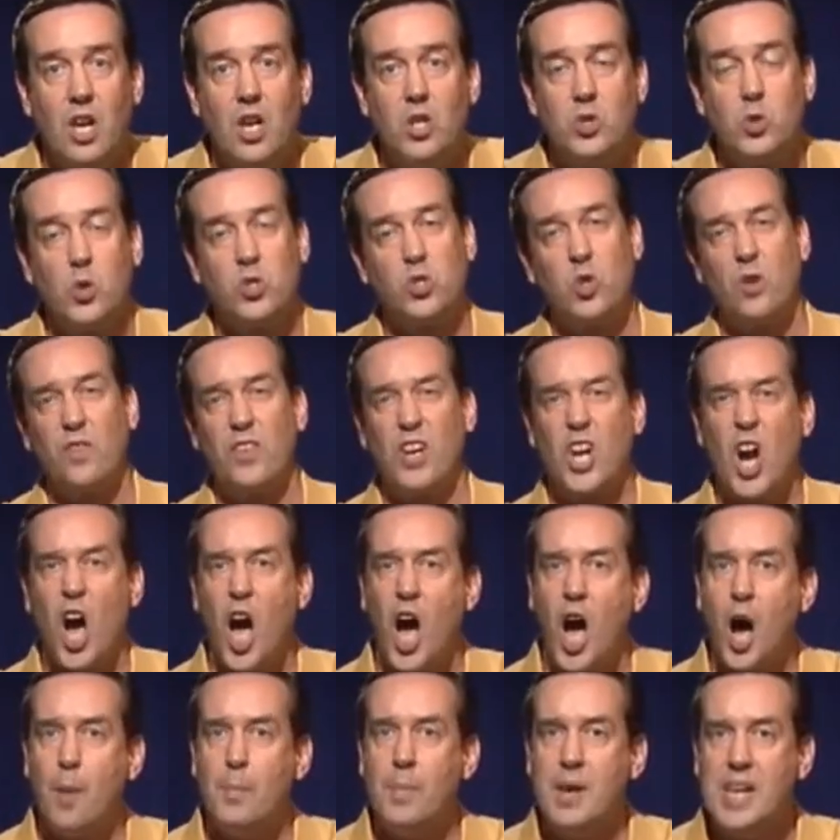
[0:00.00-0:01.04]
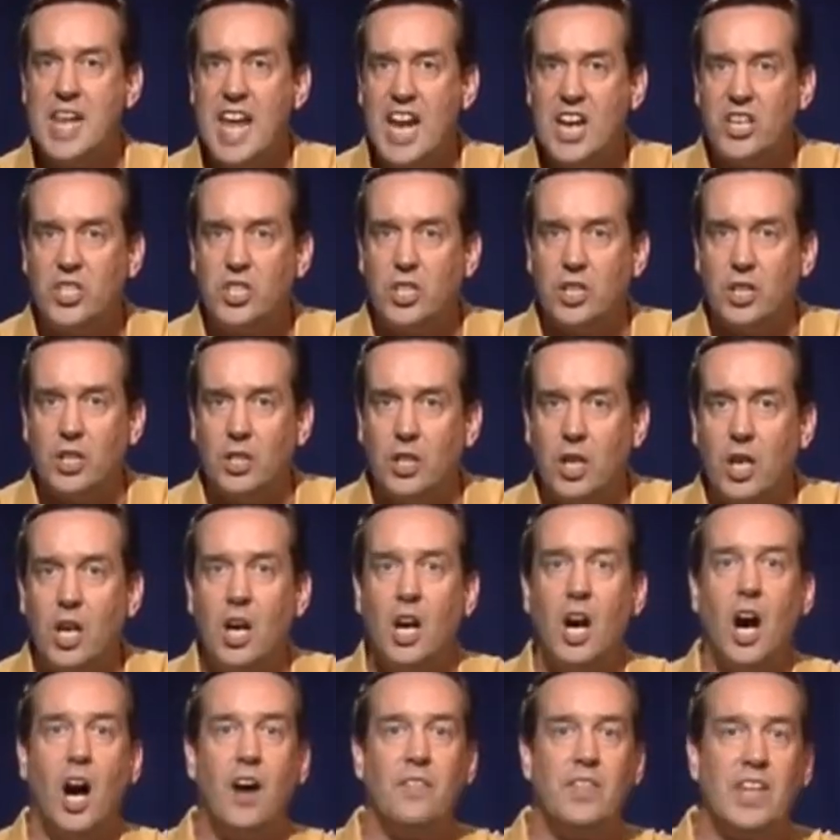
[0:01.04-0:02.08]
So it's sort of a combination
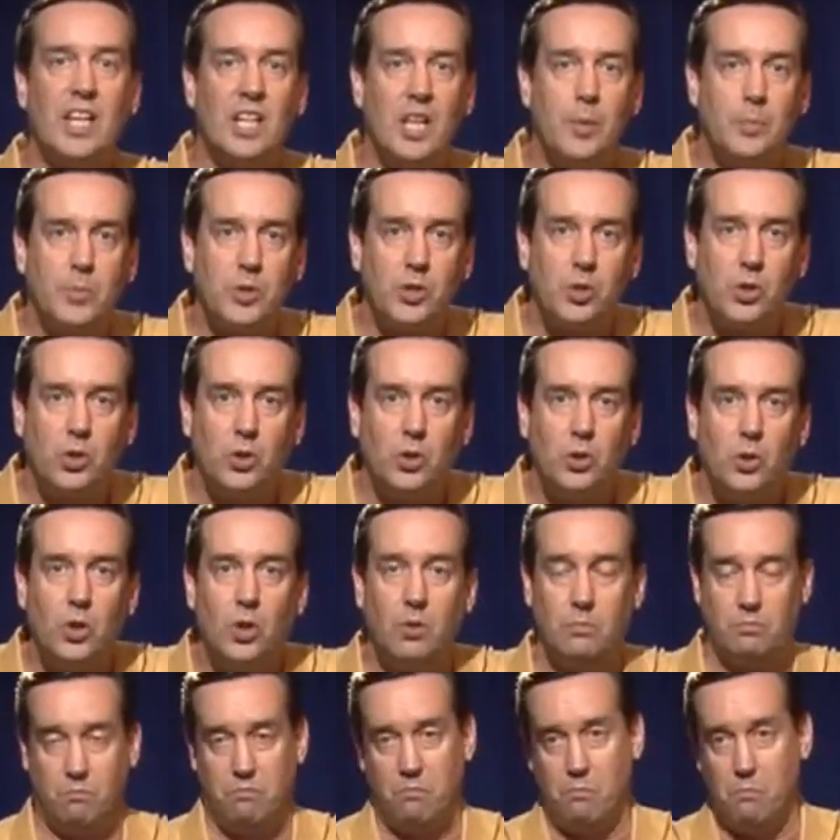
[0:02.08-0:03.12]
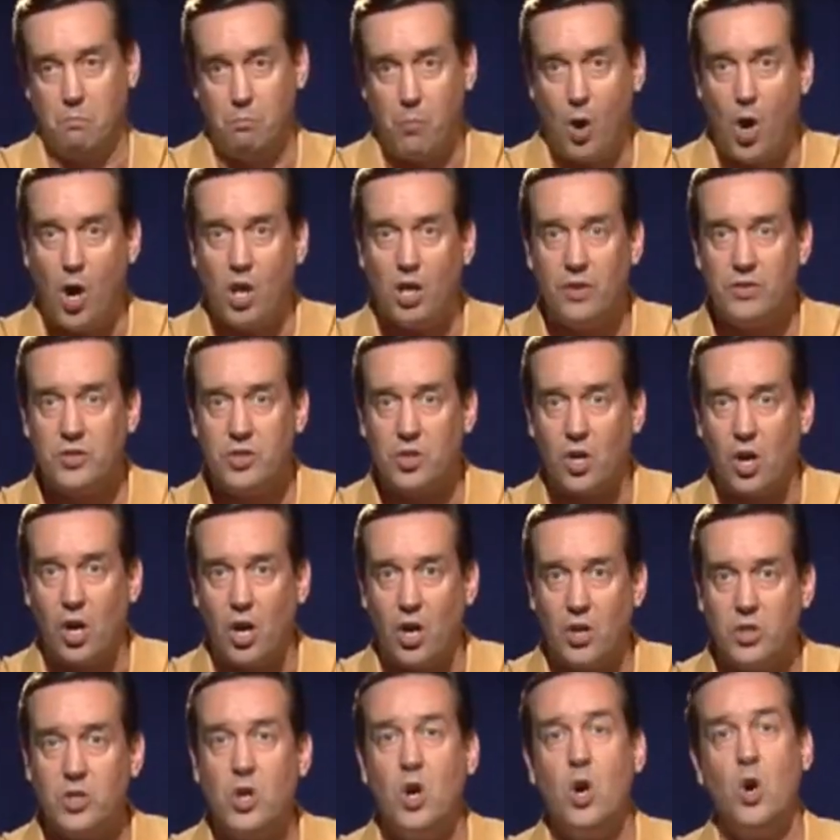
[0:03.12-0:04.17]
of the elliptical ball of
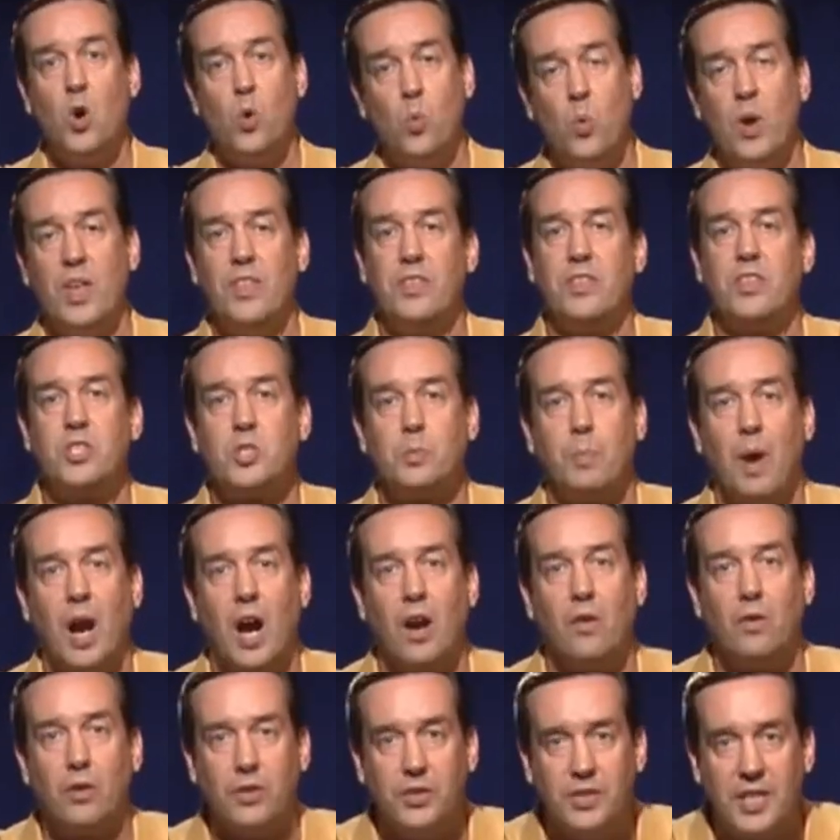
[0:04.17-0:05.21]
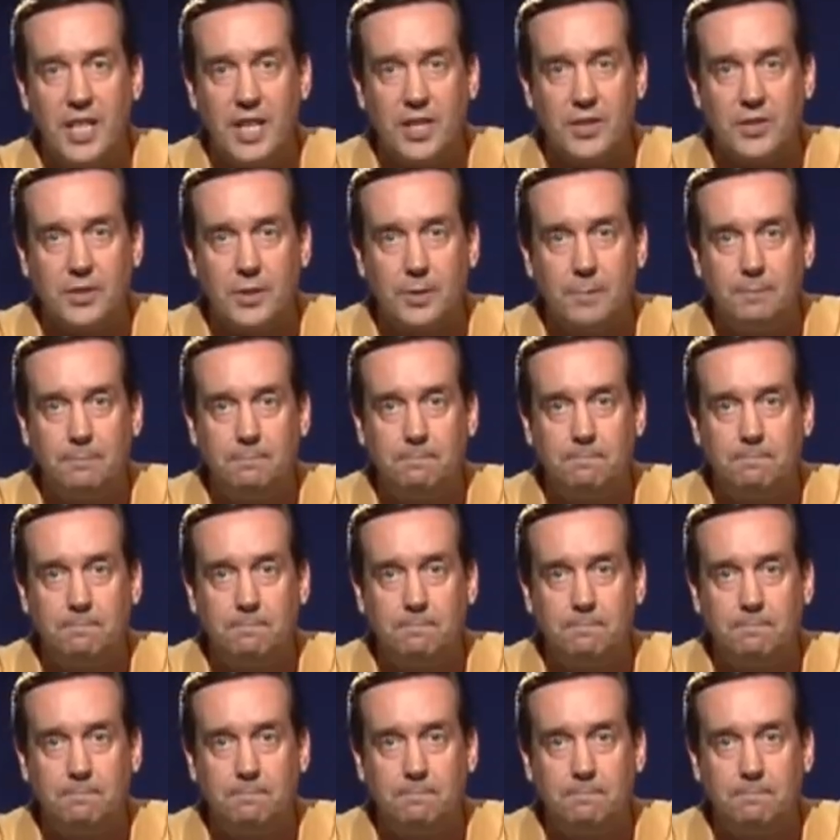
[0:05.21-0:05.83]
stars with the spiral disk.